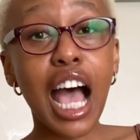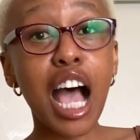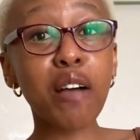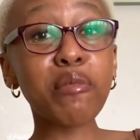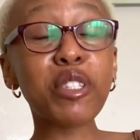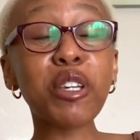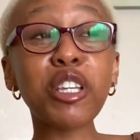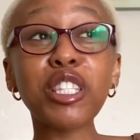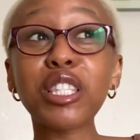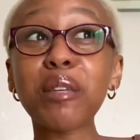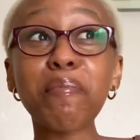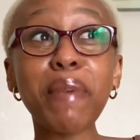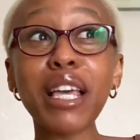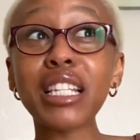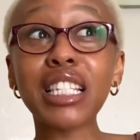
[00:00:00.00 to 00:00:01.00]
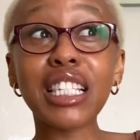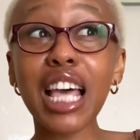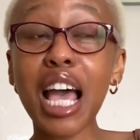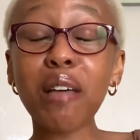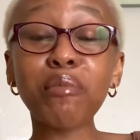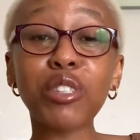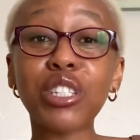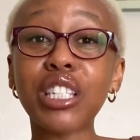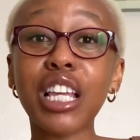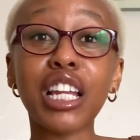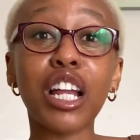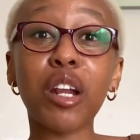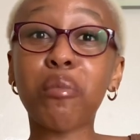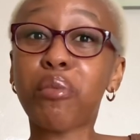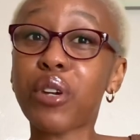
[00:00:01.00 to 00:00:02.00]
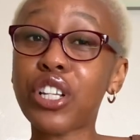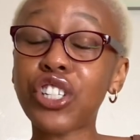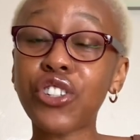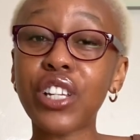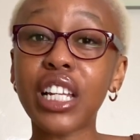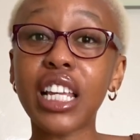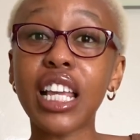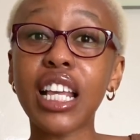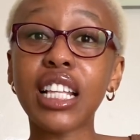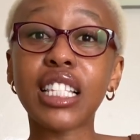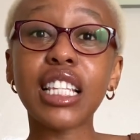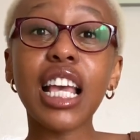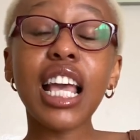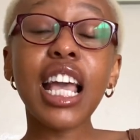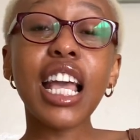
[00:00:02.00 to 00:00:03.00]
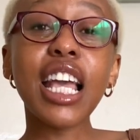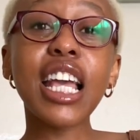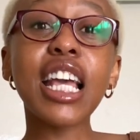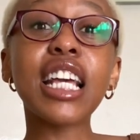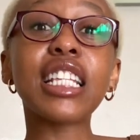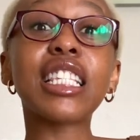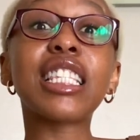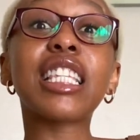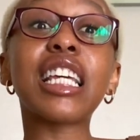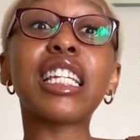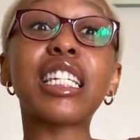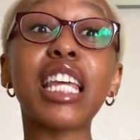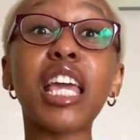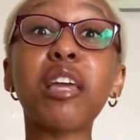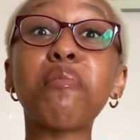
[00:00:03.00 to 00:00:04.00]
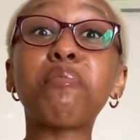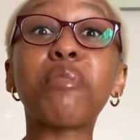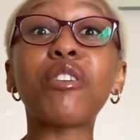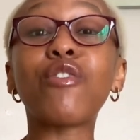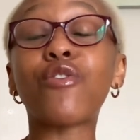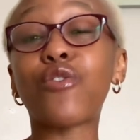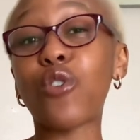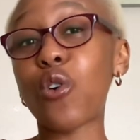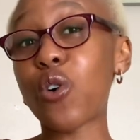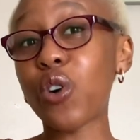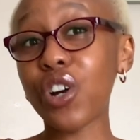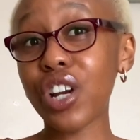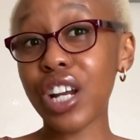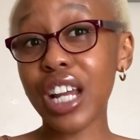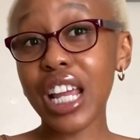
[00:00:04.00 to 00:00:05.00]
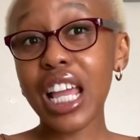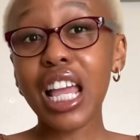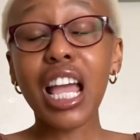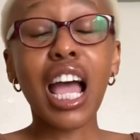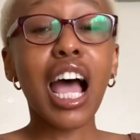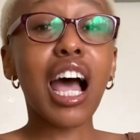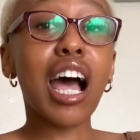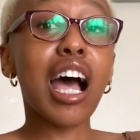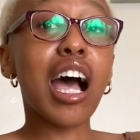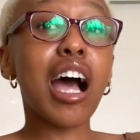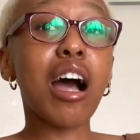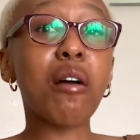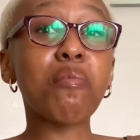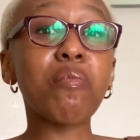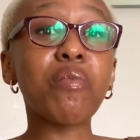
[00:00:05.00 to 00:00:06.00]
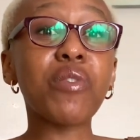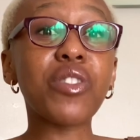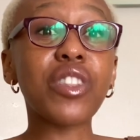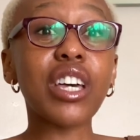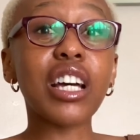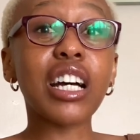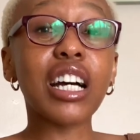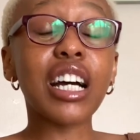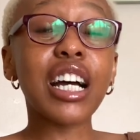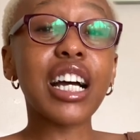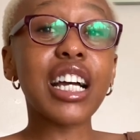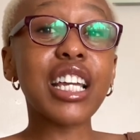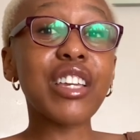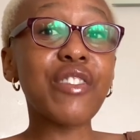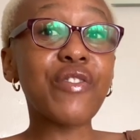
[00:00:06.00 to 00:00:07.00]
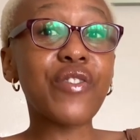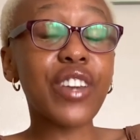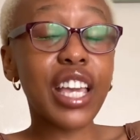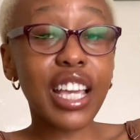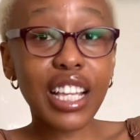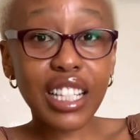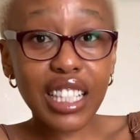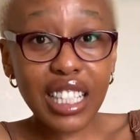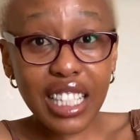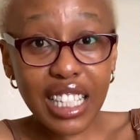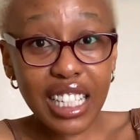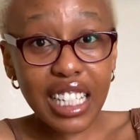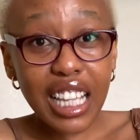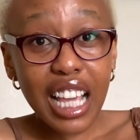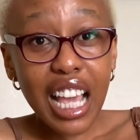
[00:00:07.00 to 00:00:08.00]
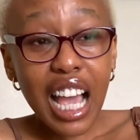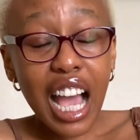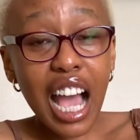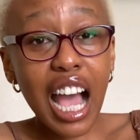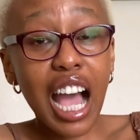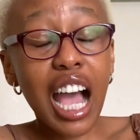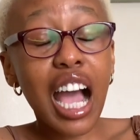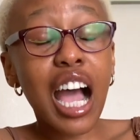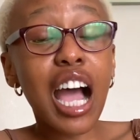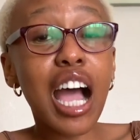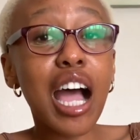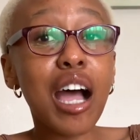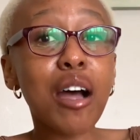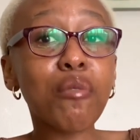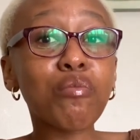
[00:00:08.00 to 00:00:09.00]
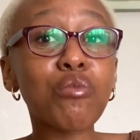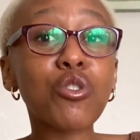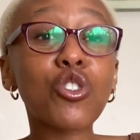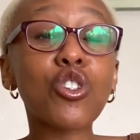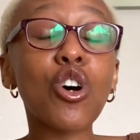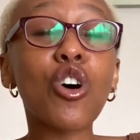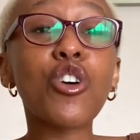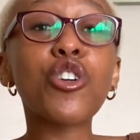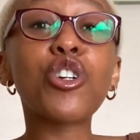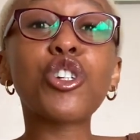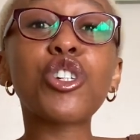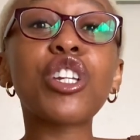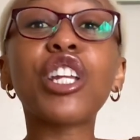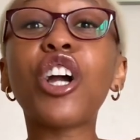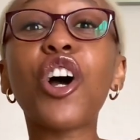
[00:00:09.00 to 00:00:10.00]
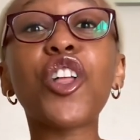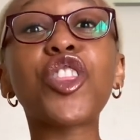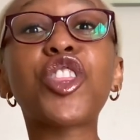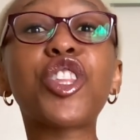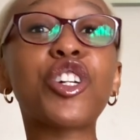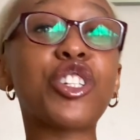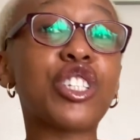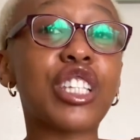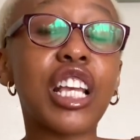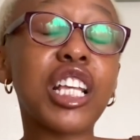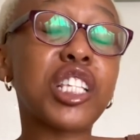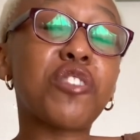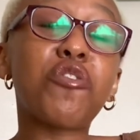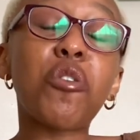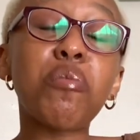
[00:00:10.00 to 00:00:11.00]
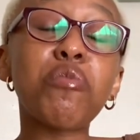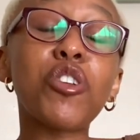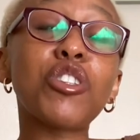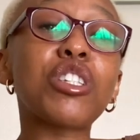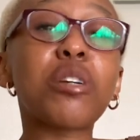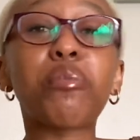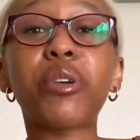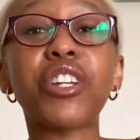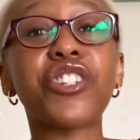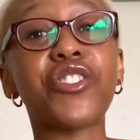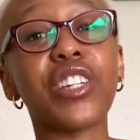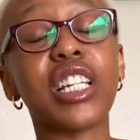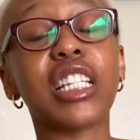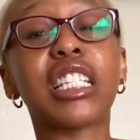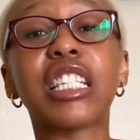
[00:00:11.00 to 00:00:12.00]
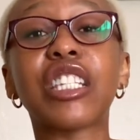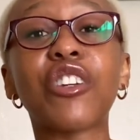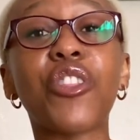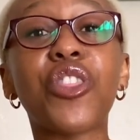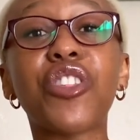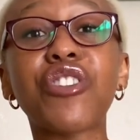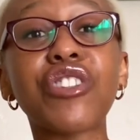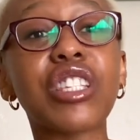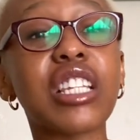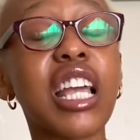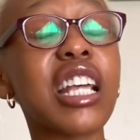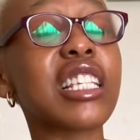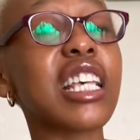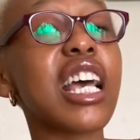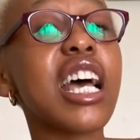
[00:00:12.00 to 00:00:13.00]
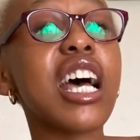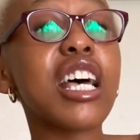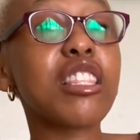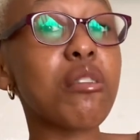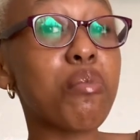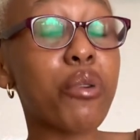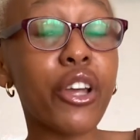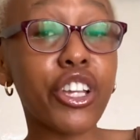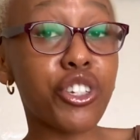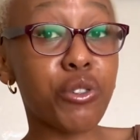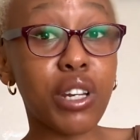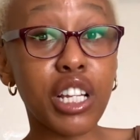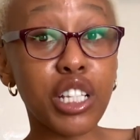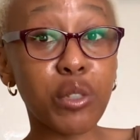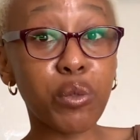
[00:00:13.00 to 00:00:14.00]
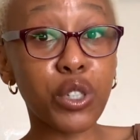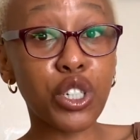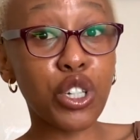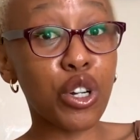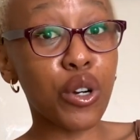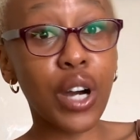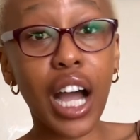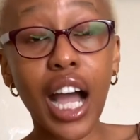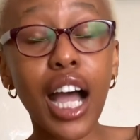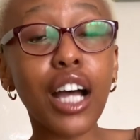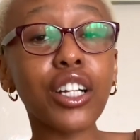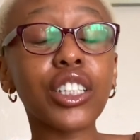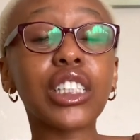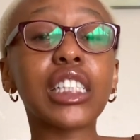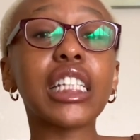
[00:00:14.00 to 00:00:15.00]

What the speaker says: So the best time to send out a press release is the day before the event. So usually on Thursdays, for music press releases on Thursdays, the press release would go out.